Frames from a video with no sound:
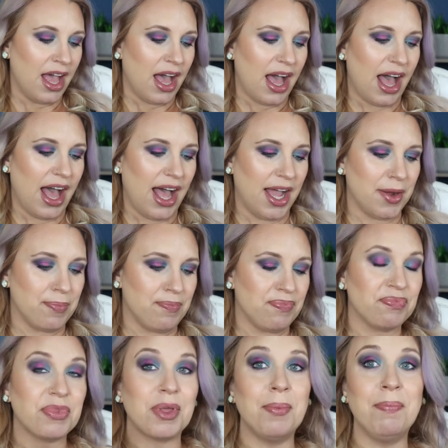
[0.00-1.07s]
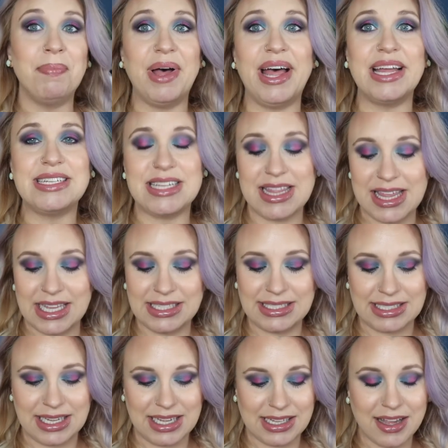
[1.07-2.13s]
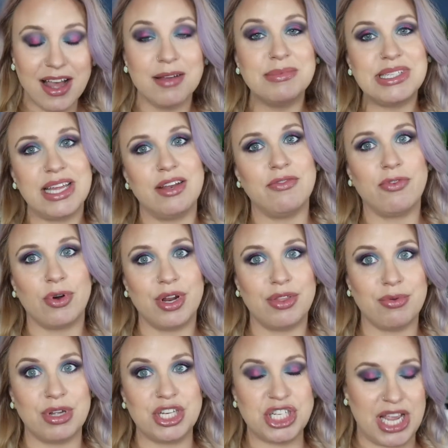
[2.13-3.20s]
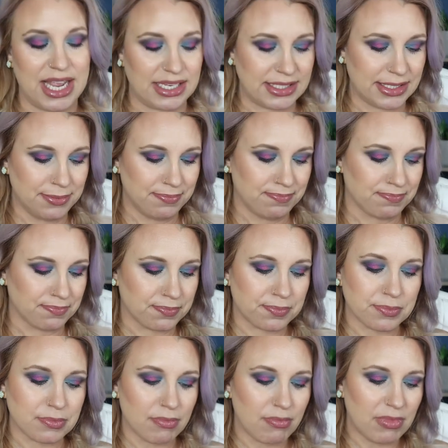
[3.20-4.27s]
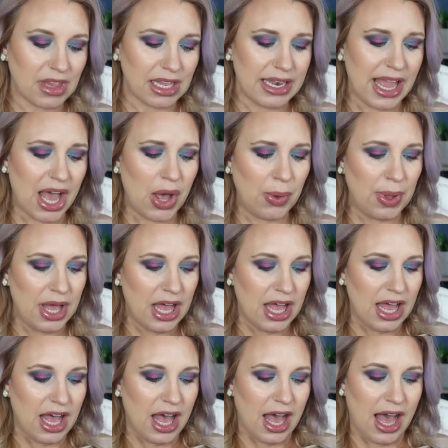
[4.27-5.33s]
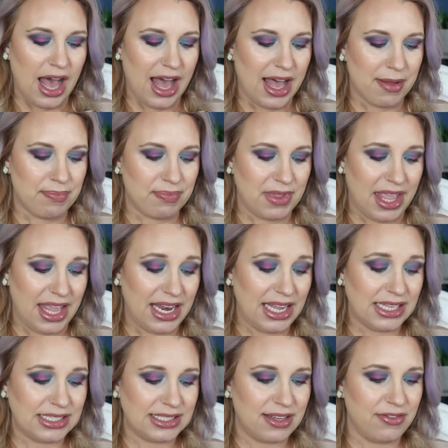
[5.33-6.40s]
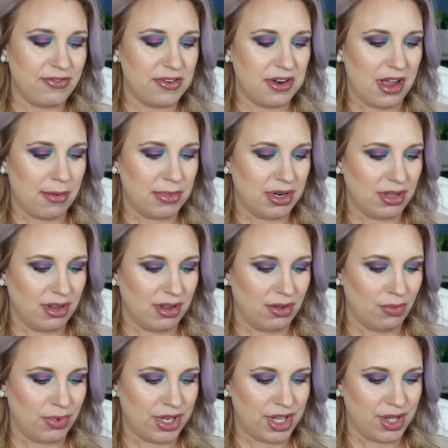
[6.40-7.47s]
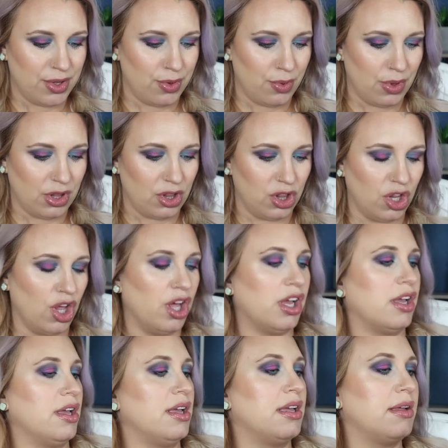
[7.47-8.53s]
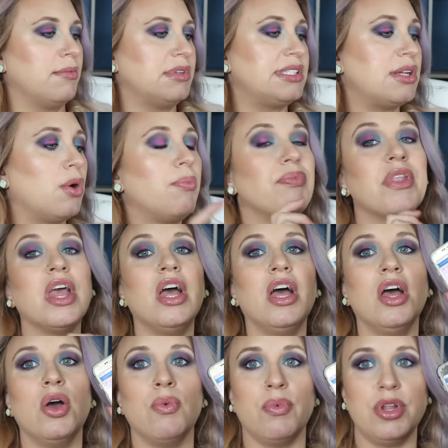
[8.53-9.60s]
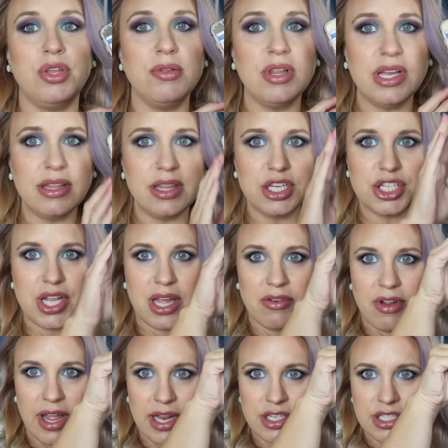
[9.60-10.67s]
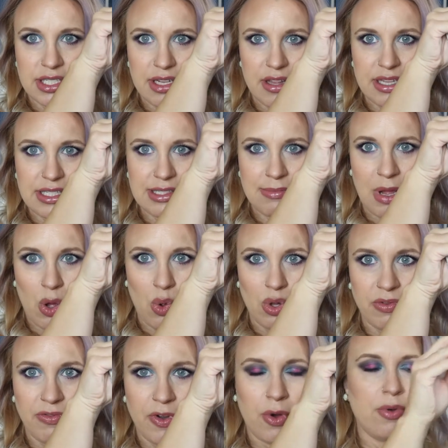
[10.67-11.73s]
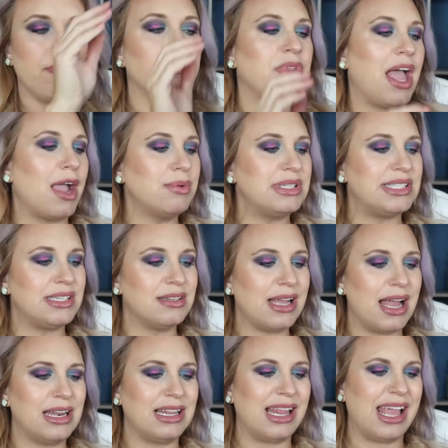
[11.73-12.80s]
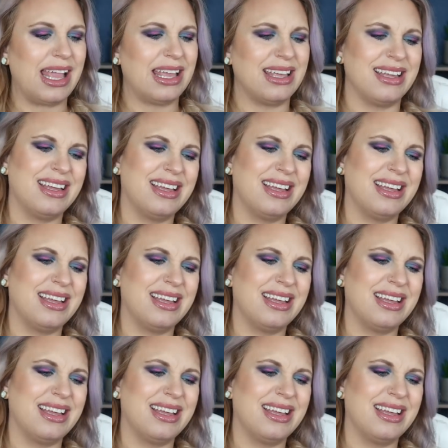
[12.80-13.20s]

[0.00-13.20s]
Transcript: But this comes in 43 shades. Now, it is phenomenal when you look. So when you look at the shade range, sorry, this is my old phone. I was still kind of like,